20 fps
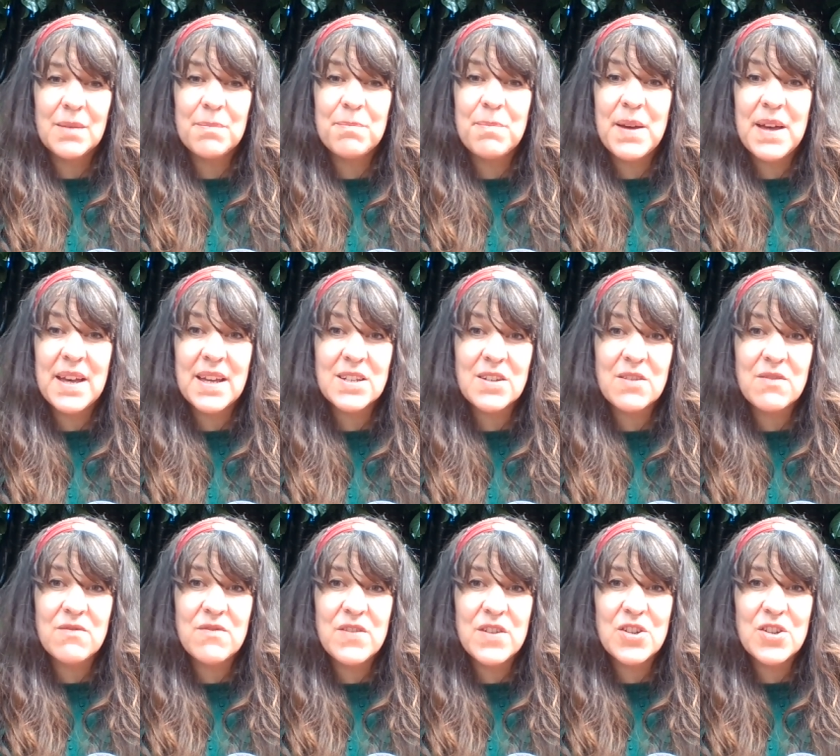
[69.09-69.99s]
a bad
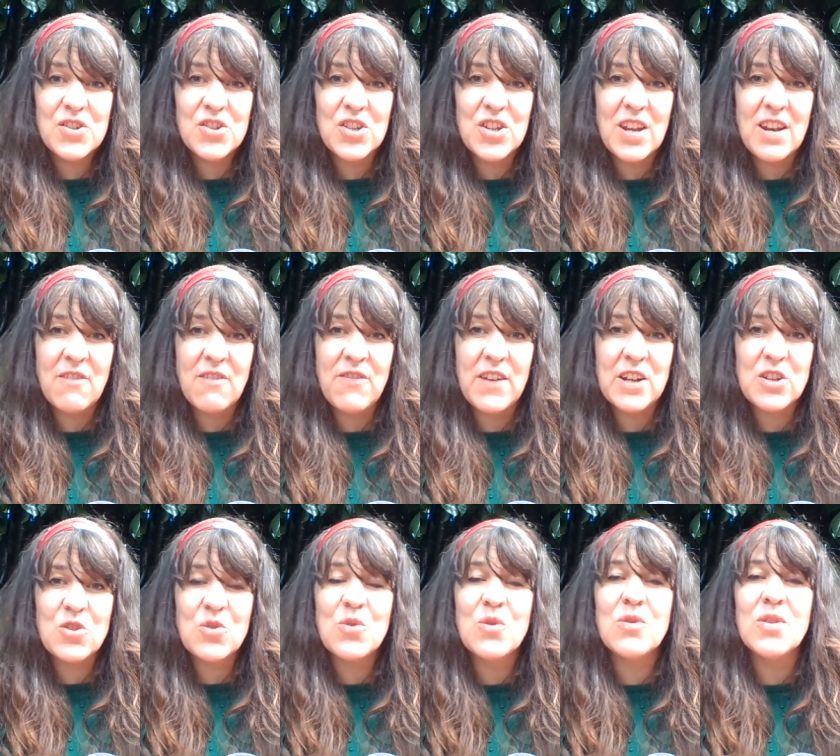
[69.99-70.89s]
conversion in a
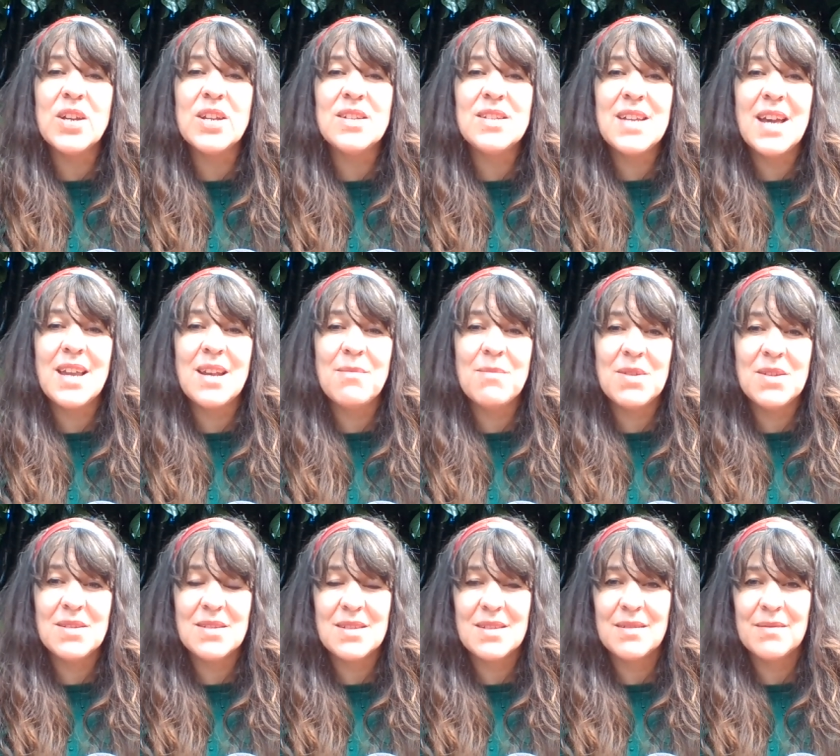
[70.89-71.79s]
Victorian
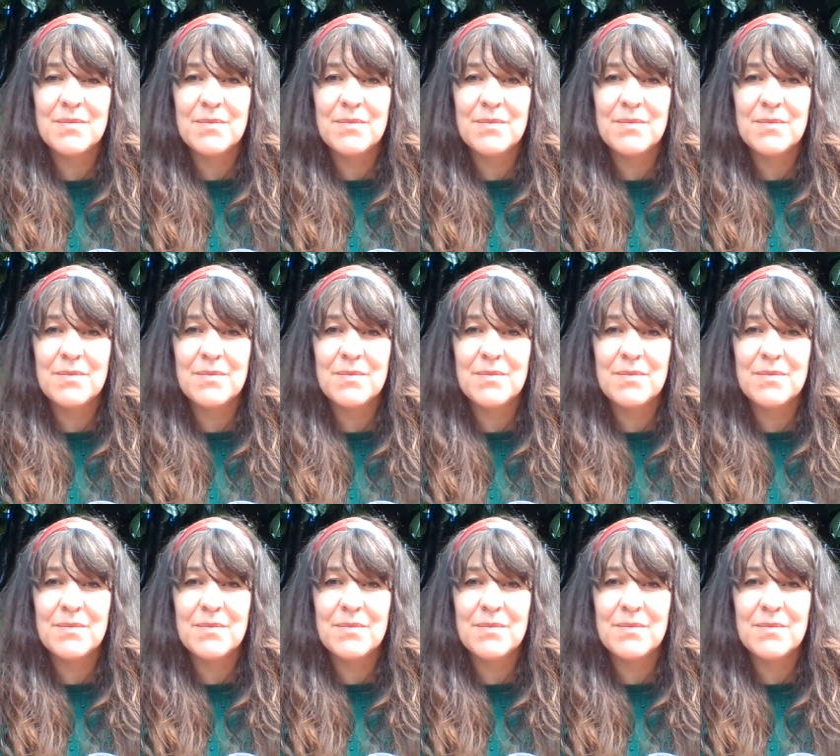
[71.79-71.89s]
tenement.